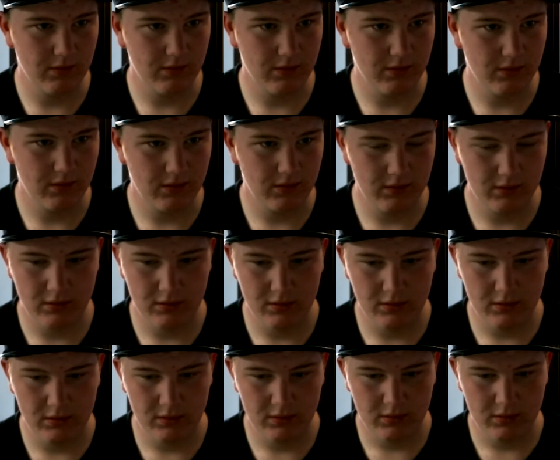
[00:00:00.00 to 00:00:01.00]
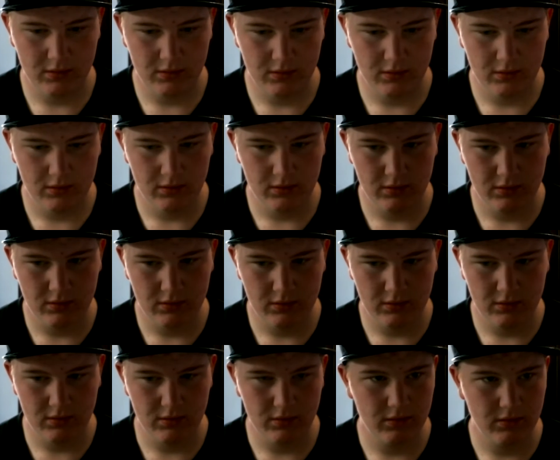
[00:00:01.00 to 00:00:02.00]

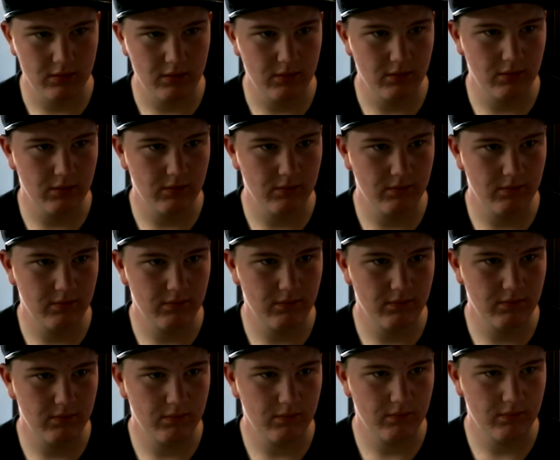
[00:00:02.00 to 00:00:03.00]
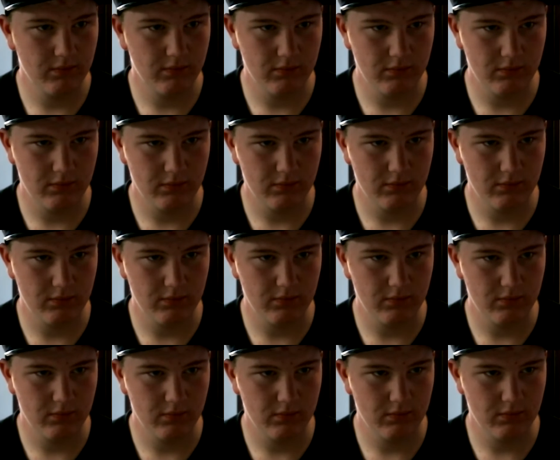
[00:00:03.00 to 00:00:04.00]

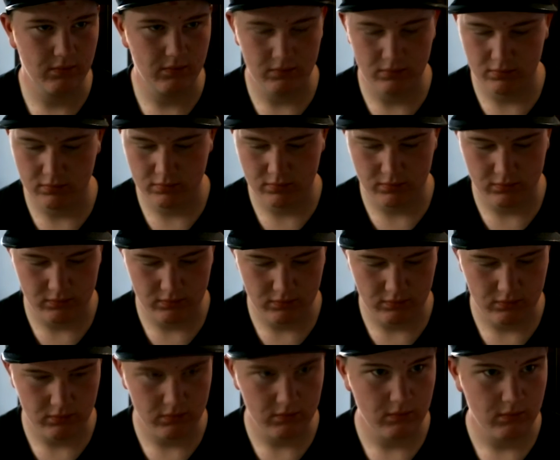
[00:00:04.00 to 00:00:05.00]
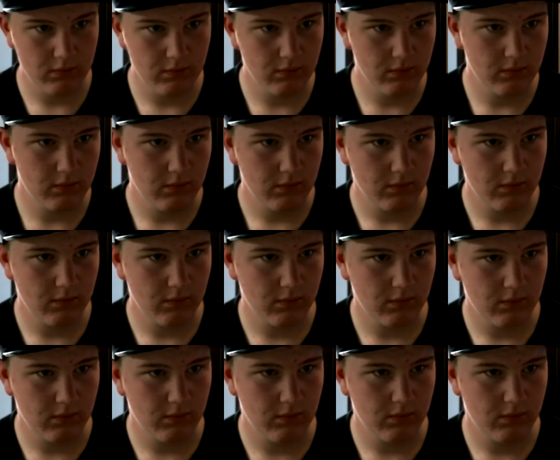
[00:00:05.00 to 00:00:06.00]

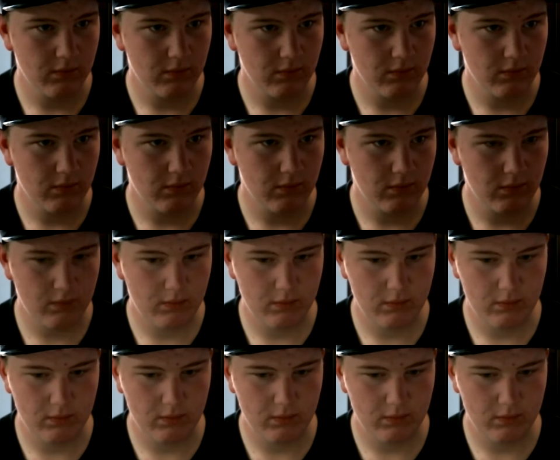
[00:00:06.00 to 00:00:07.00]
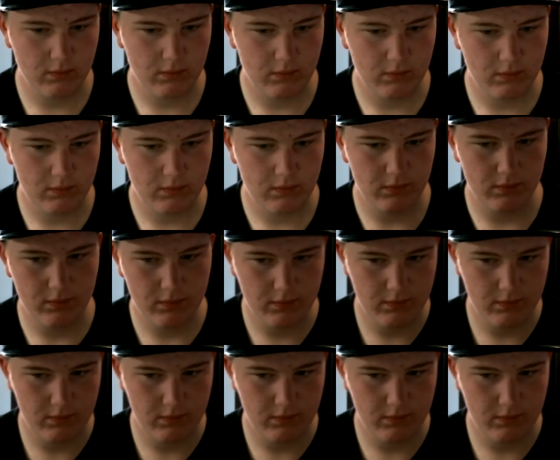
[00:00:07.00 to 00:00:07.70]
[no speech]